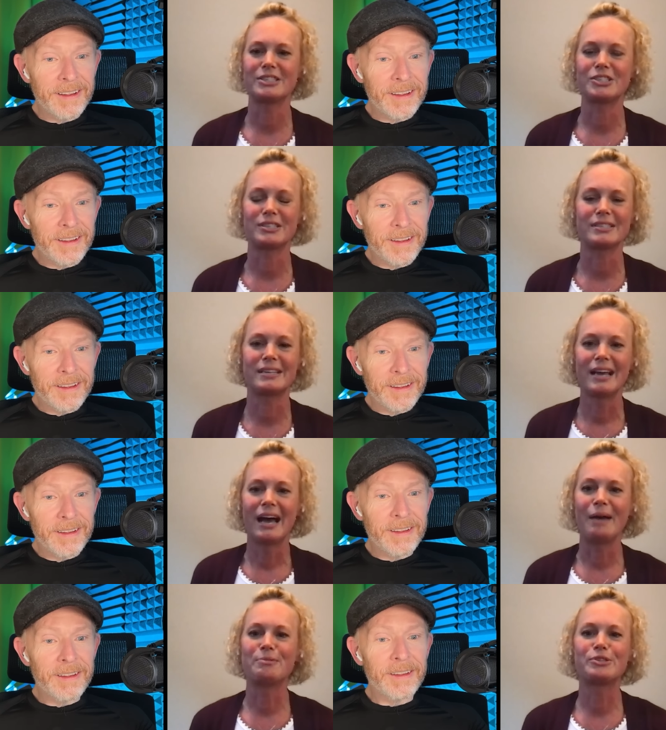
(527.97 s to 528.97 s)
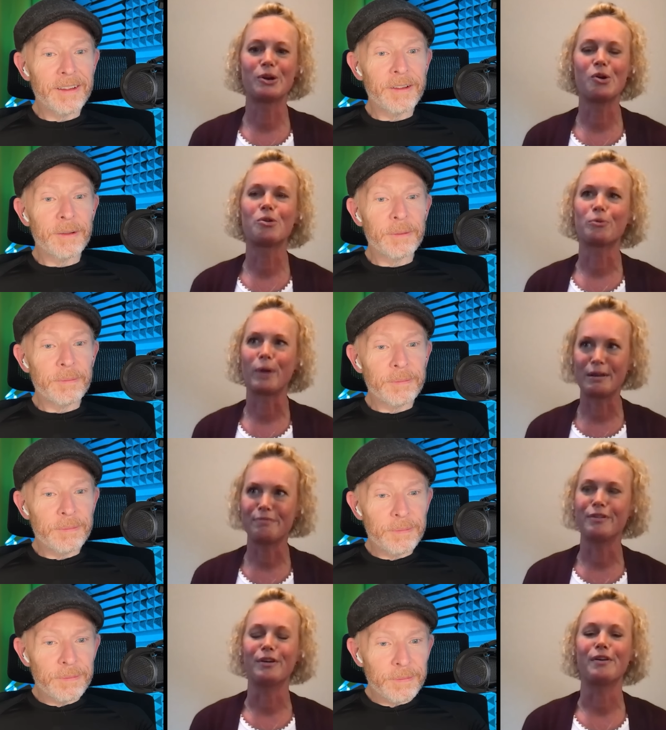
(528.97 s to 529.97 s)
Speaker 1: And it's just, I'm so
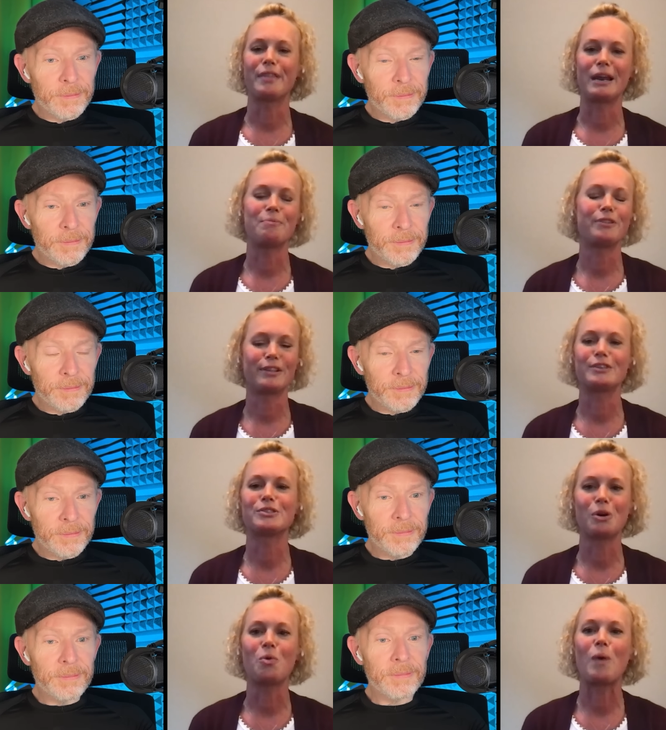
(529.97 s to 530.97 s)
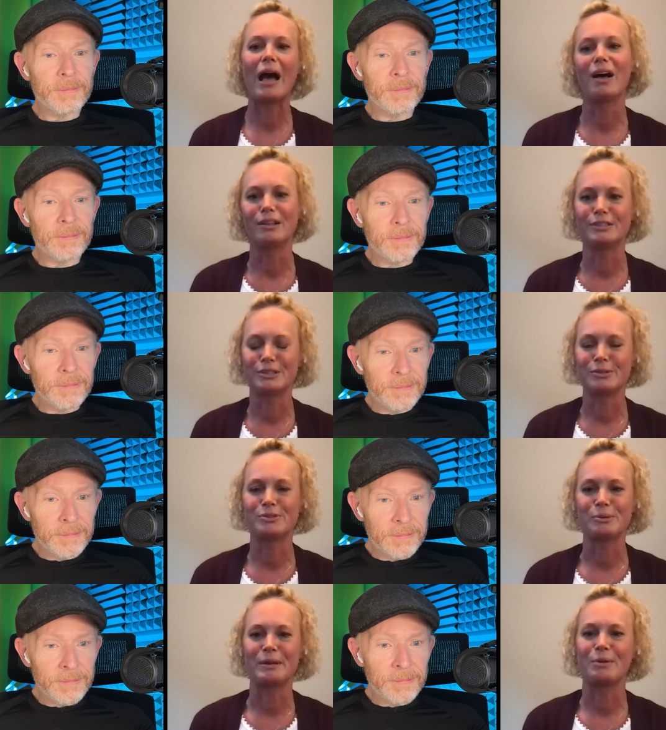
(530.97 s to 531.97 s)
grateful that I'm feeling so well to do
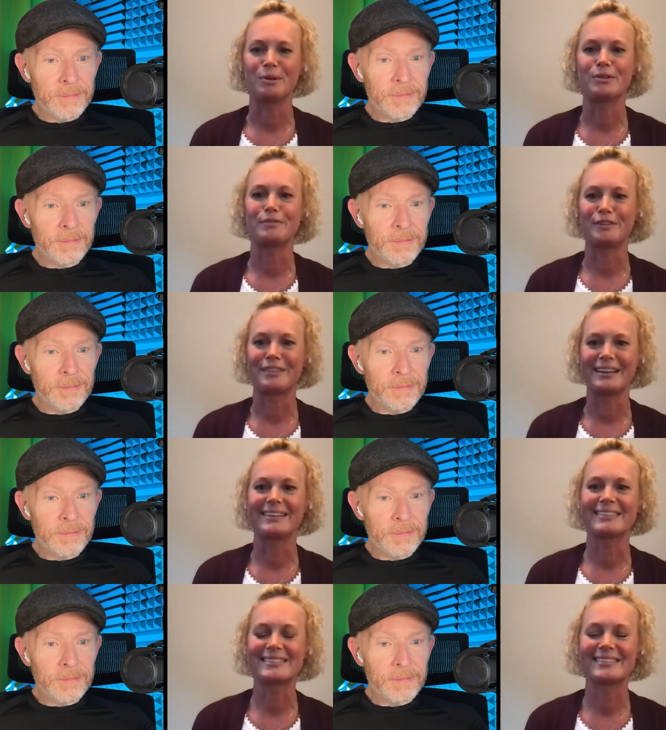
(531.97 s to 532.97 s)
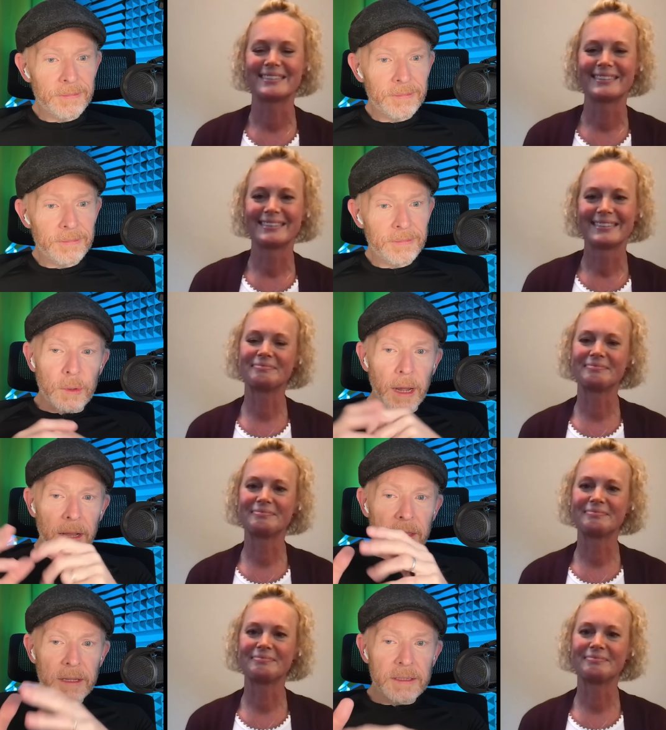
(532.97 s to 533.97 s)
so many wonderful things.
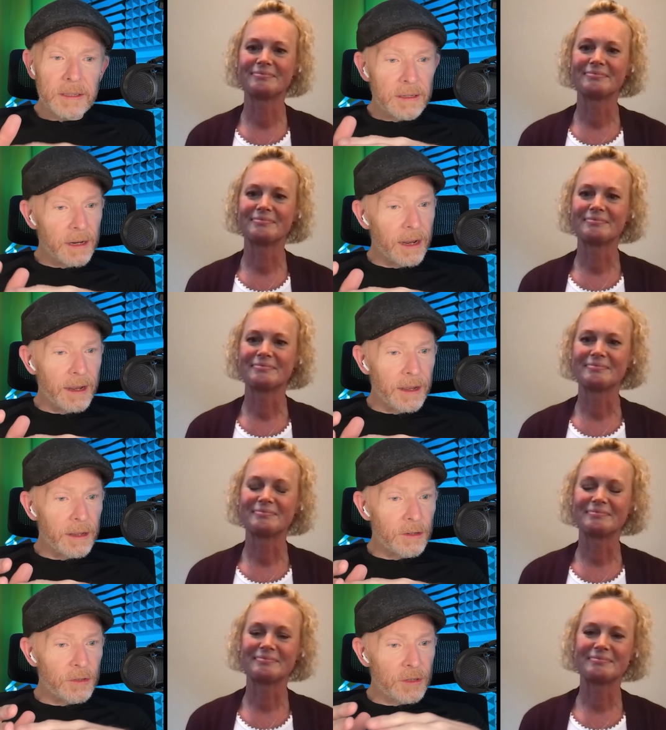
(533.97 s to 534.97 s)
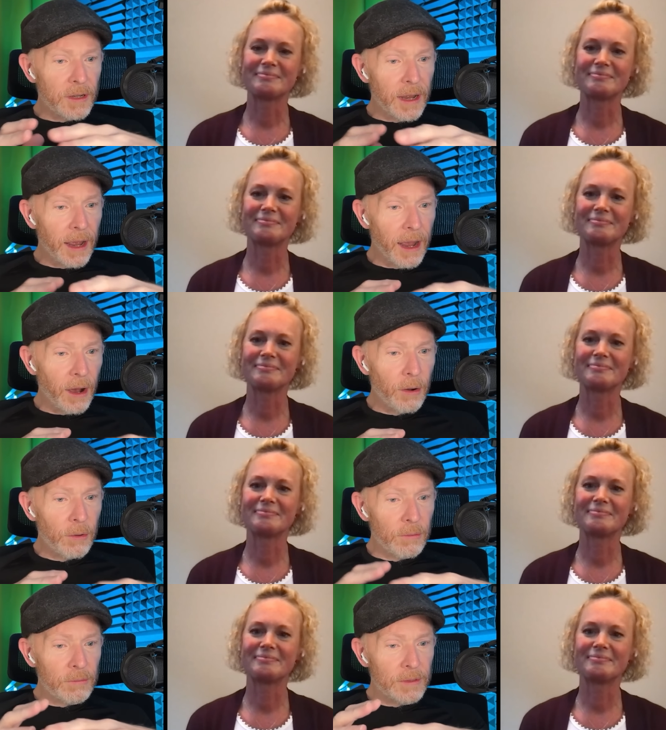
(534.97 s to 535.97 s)
Speaker 2: At this stage,
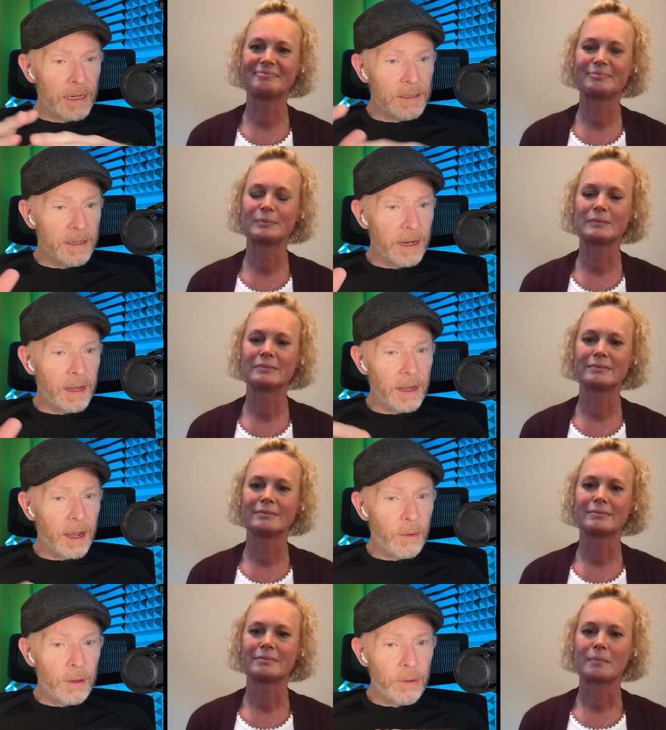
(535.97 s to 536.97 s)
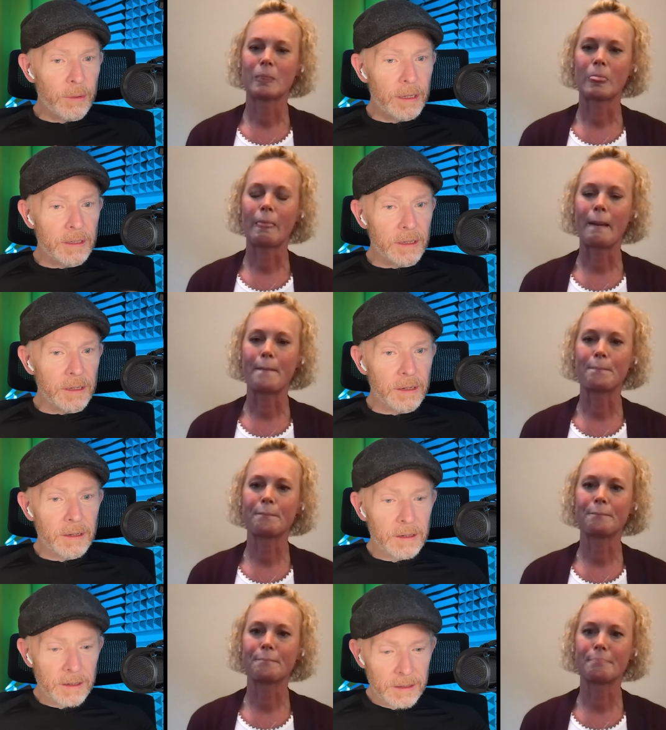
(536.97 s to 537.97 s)
how day to day, how are you eating?
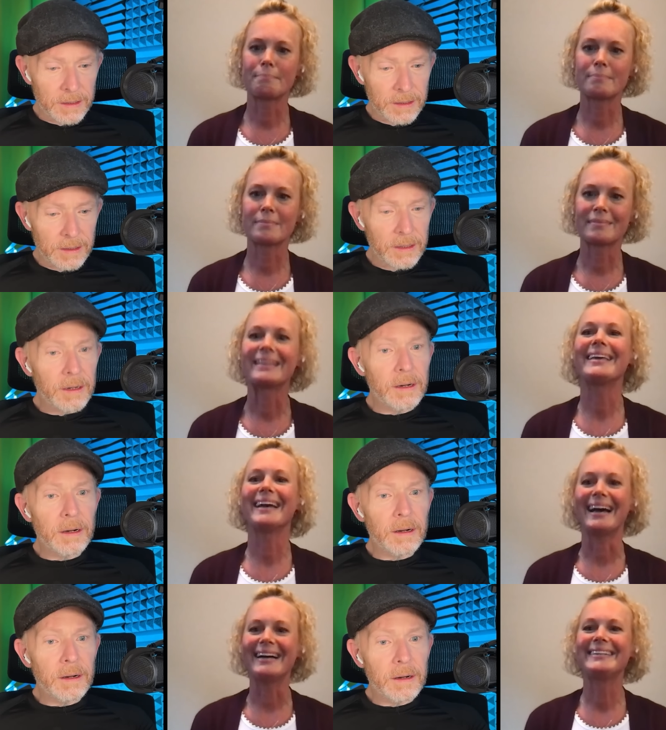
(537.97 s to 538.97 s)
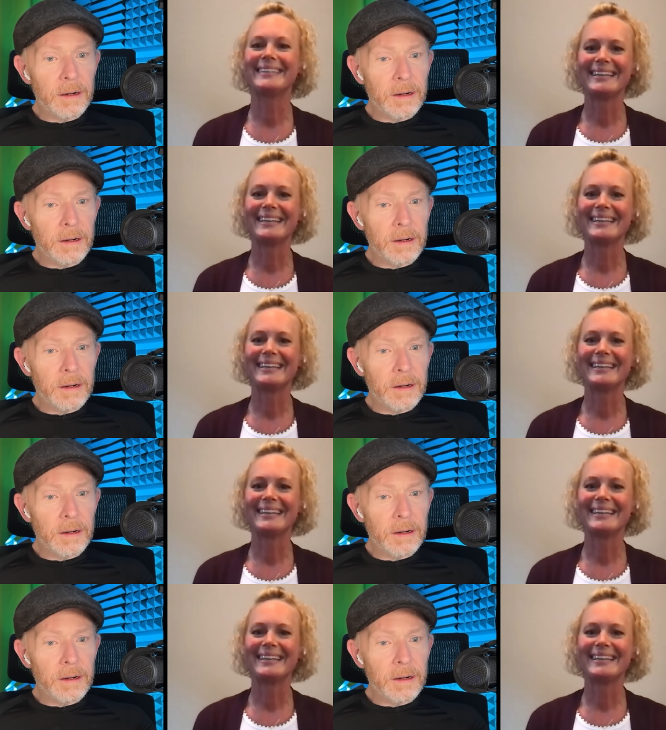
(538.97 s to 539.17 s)
Speaker 1: Yeah.